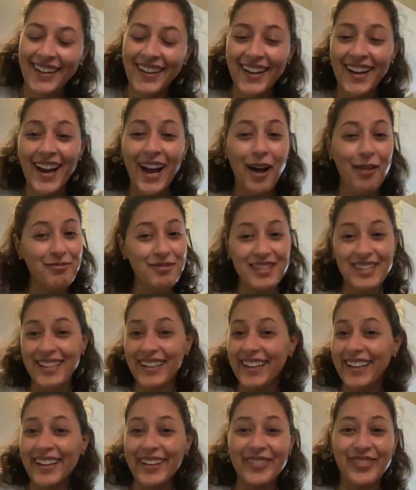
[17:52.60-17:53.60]
I'm just
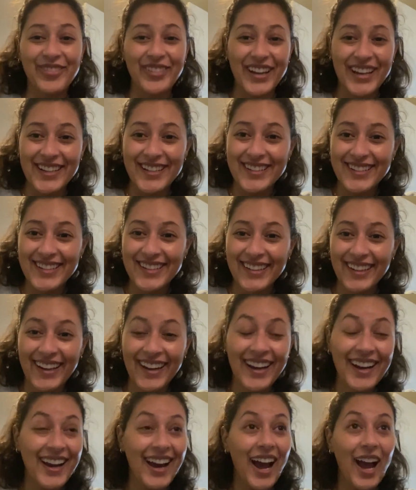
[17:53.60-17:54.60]
going to get a fish.
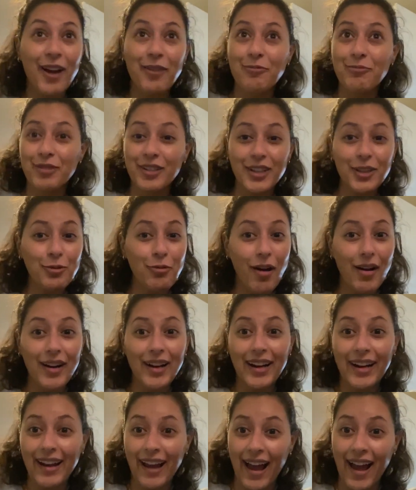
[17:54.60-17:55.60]
I really wanted
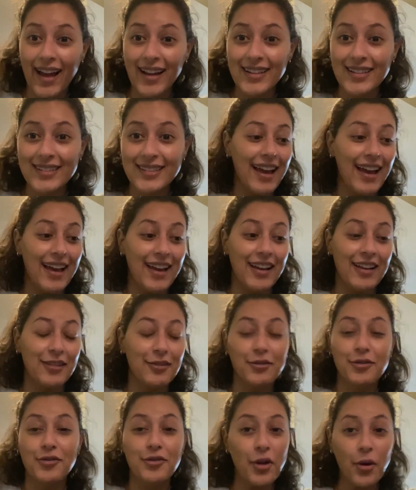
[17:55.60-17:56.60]
a cat and
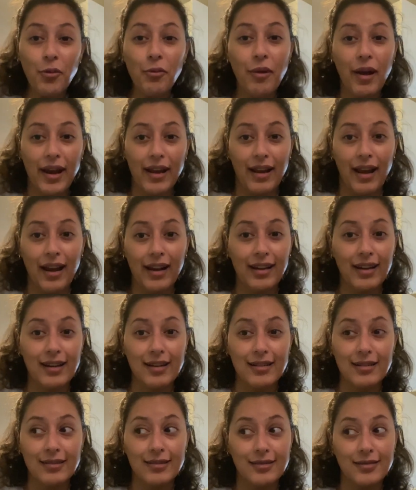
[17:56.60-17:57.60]
there's no way I
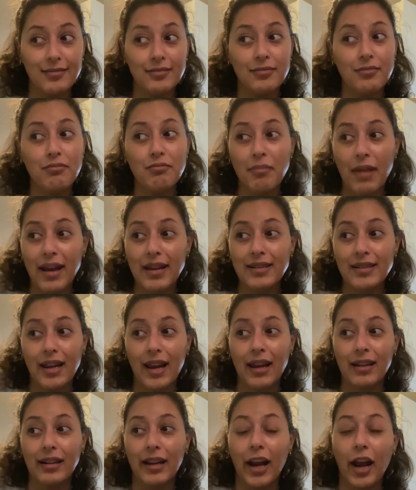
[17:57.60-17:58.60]
can
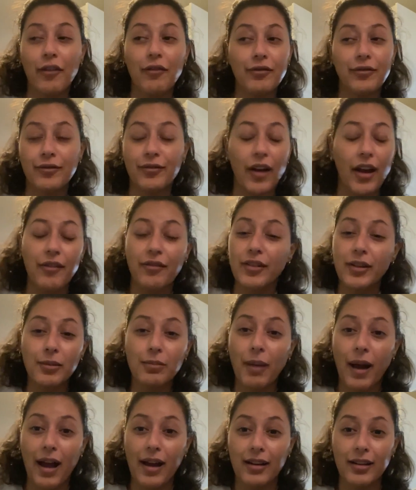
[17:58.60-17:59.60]
maintain, like, I feel
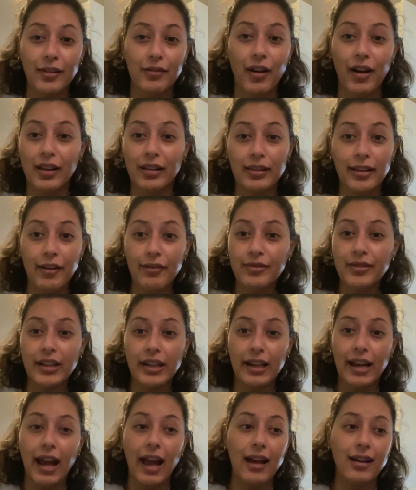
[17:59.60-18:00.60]
bad if I left a
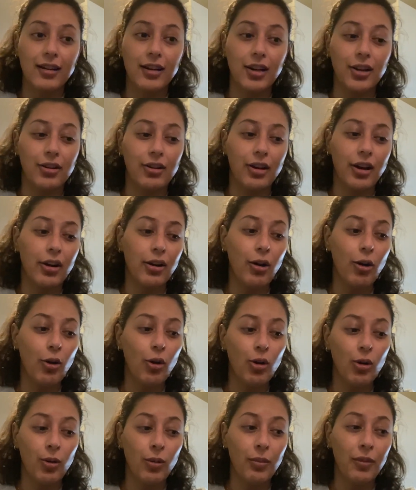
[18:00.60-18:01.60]
cat here at
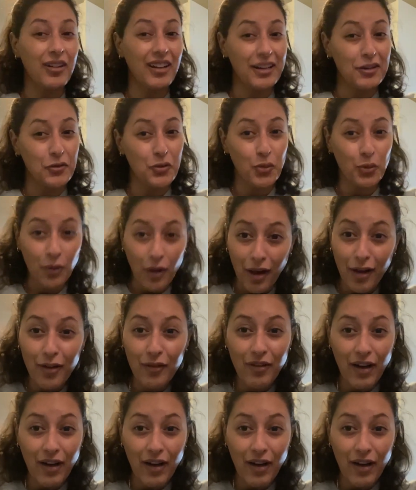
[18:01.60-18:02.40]
home, like 12